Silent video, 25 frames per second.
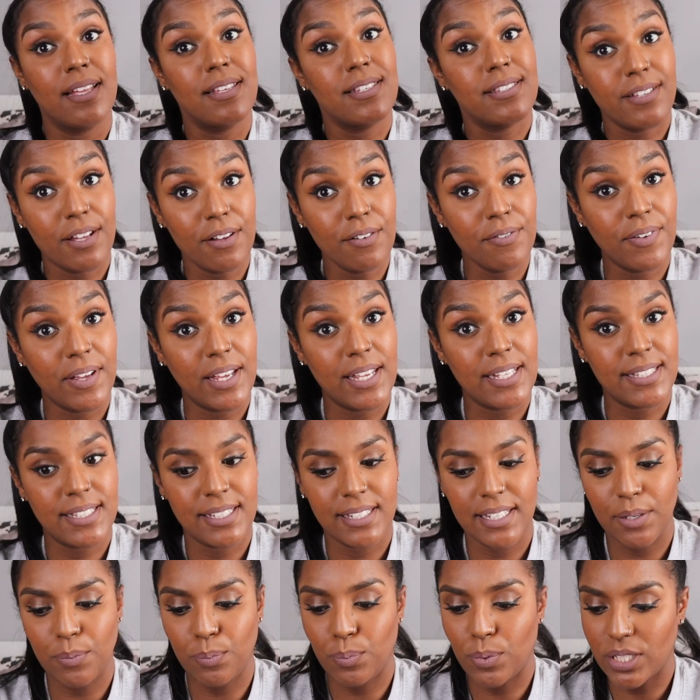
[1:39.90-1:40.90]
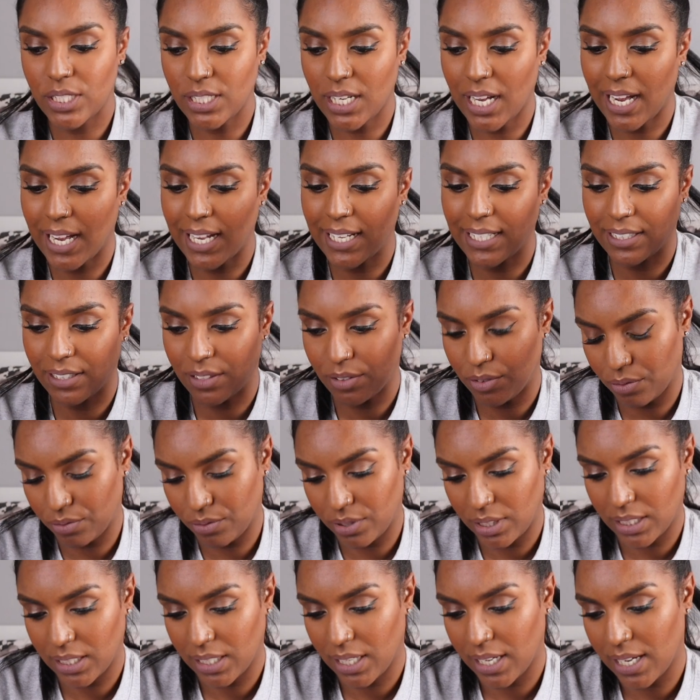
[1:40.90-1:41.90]
sulfates in it, which I didn't
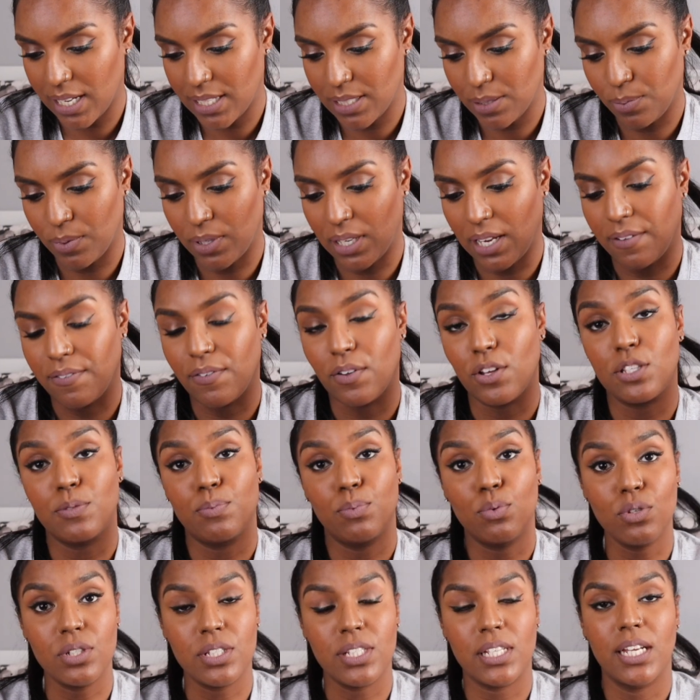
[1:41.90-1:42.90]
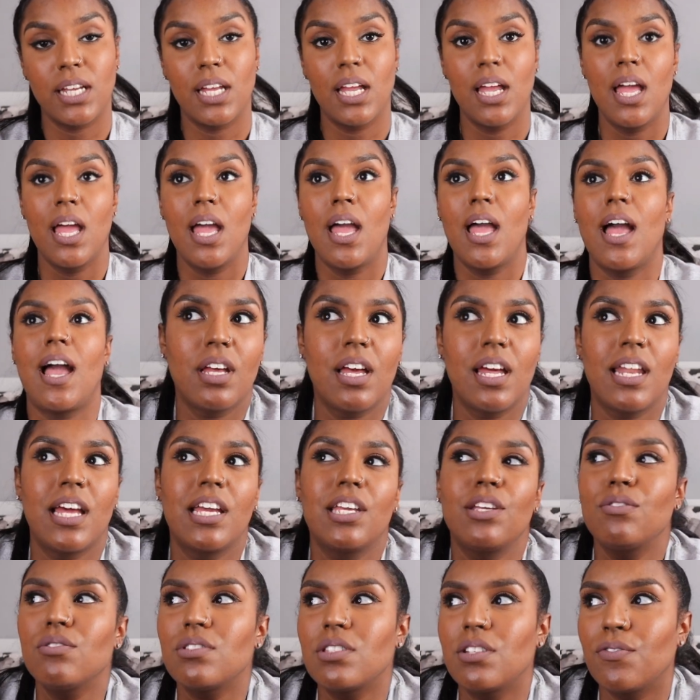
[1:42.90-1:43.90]
realize when I first bought it, and I
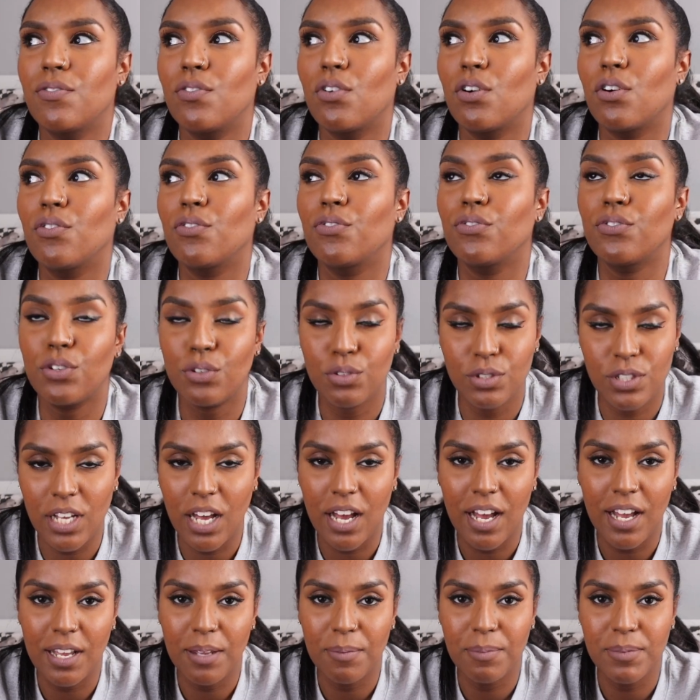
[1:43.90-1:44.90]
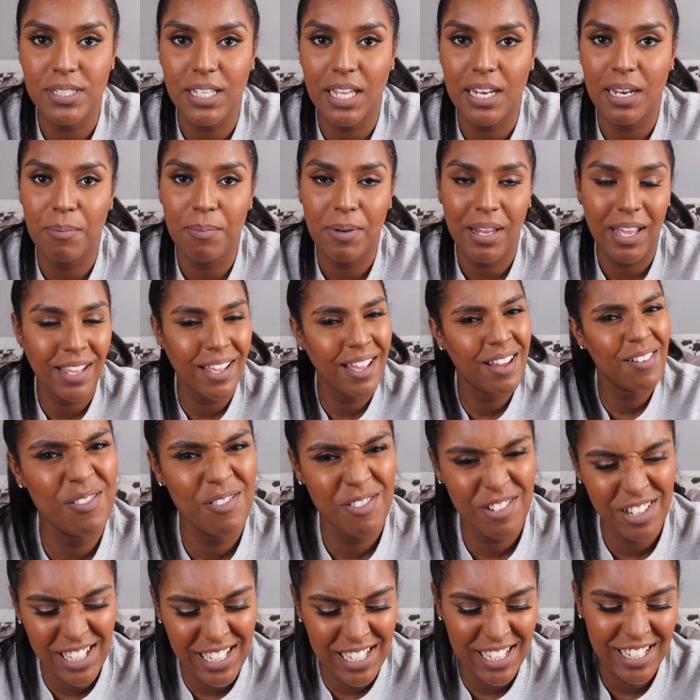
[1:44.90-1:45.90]
used it for a few times and I'm like, I
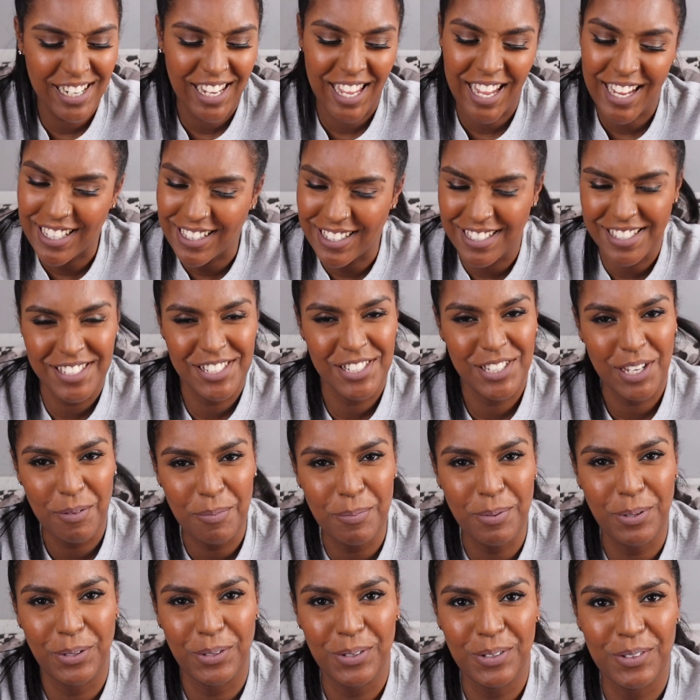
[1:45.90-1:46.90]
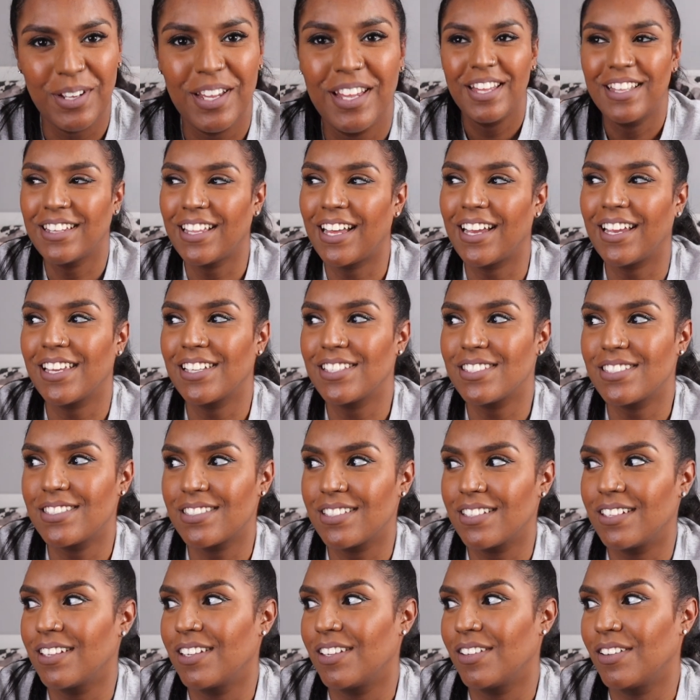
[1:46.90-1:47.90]
really like this shampoo, like it's
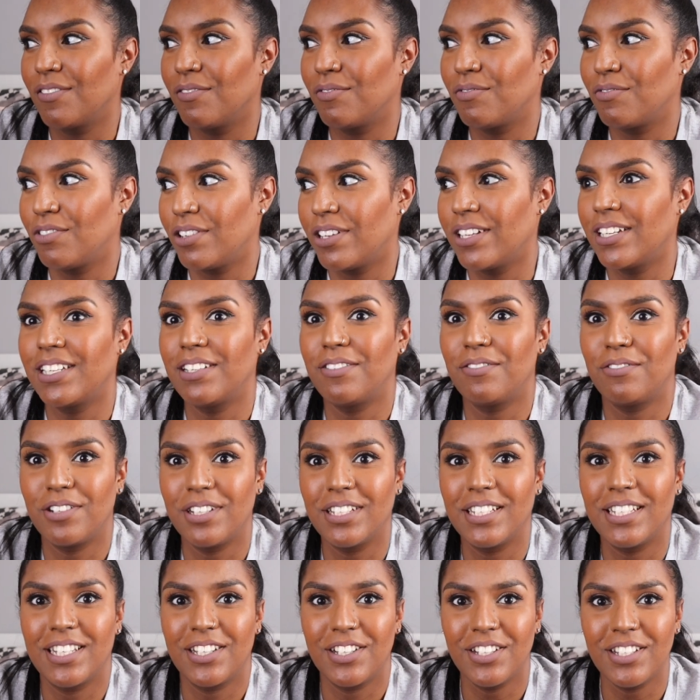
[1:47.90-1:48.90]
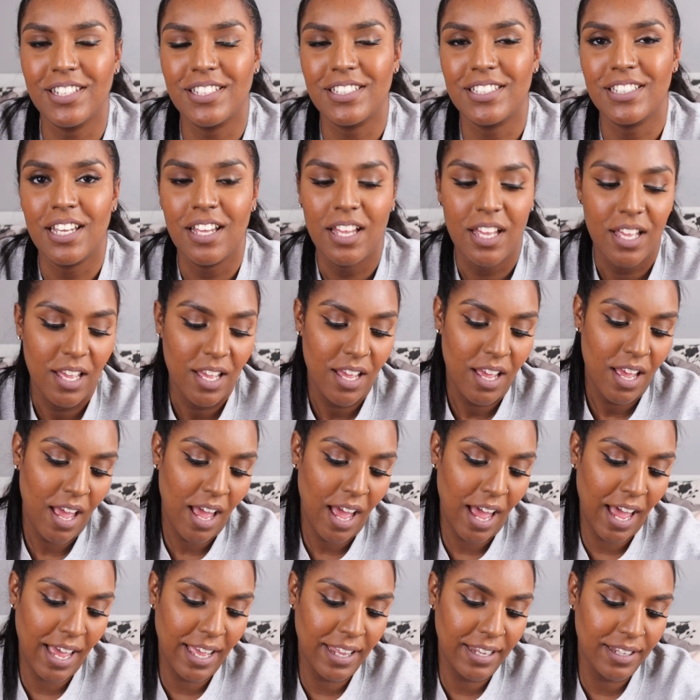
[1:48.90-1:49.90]
really really good.
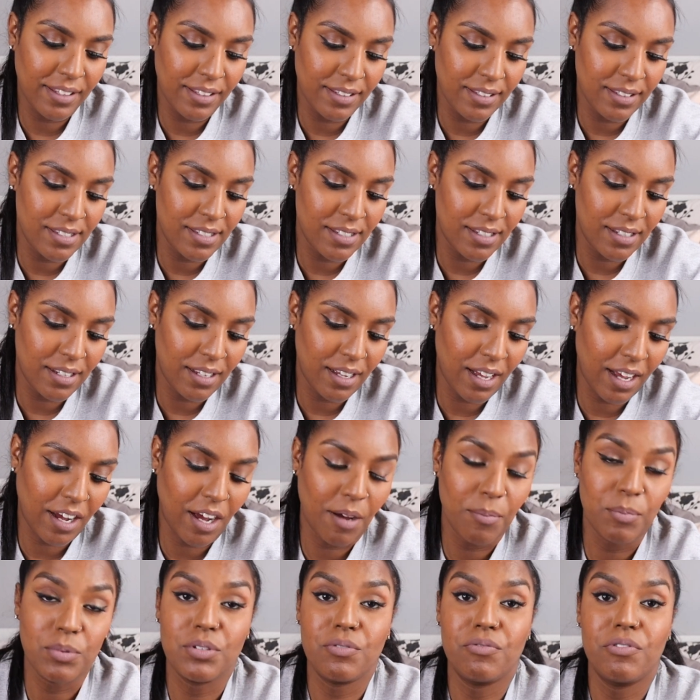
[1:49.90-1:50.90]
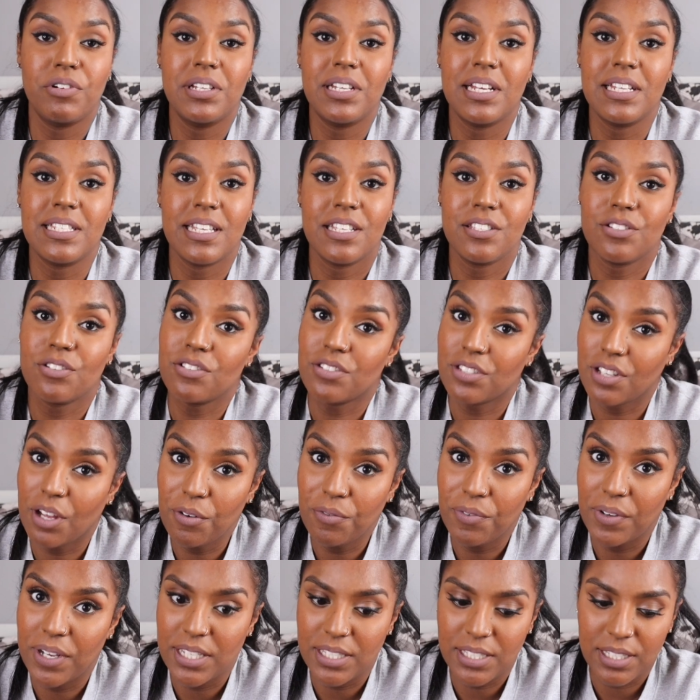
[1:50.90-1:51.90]
And I come to realize that it's got
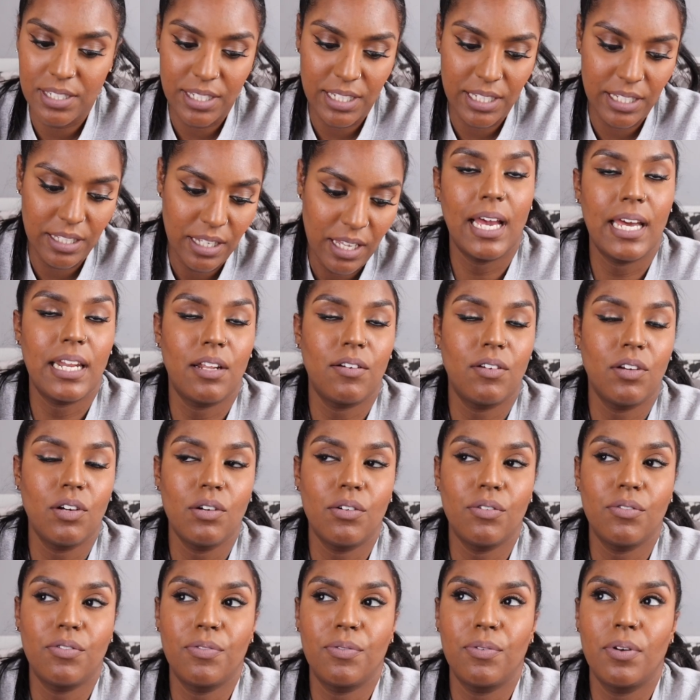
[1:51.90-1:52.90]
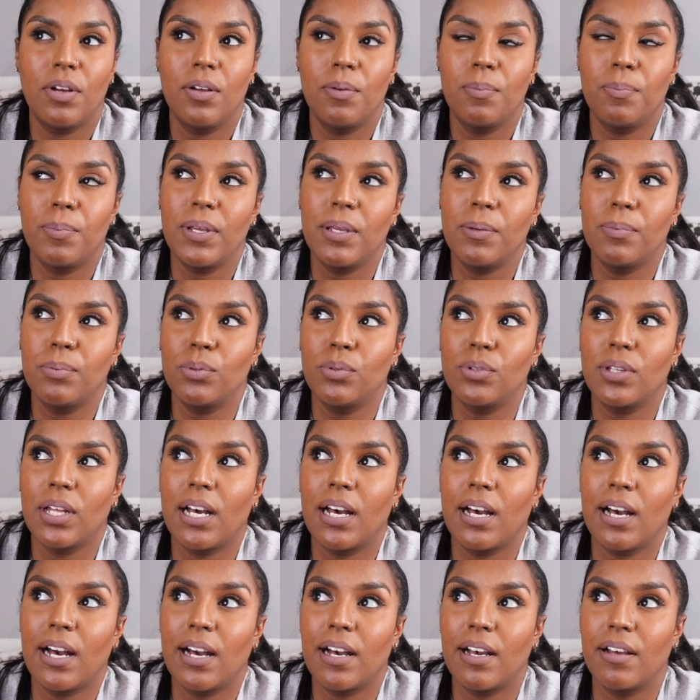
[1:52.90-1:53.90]
sulfates in it, and a lot of people
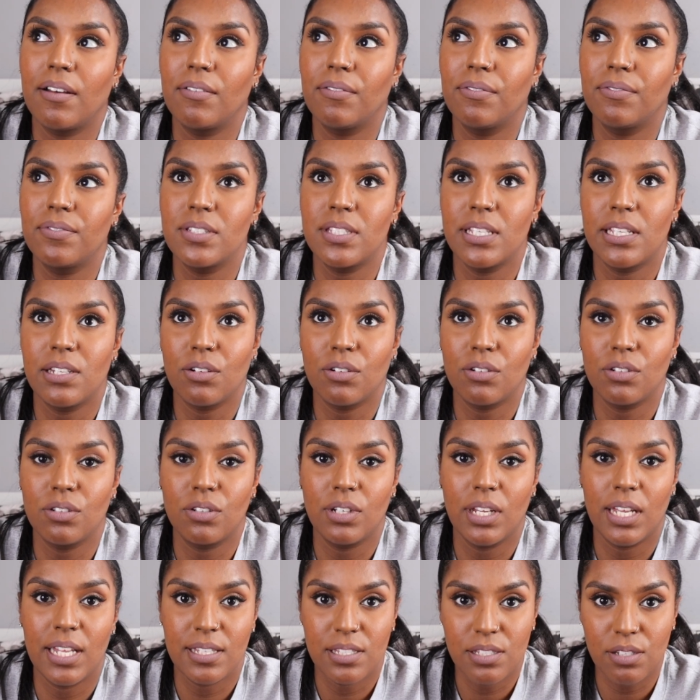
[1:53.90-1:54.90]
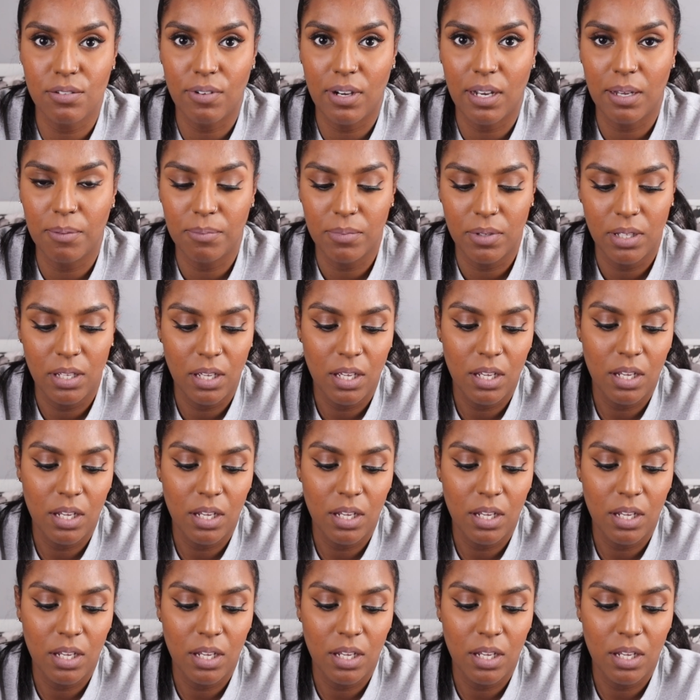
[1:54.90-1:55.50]
that I've seen on Instagram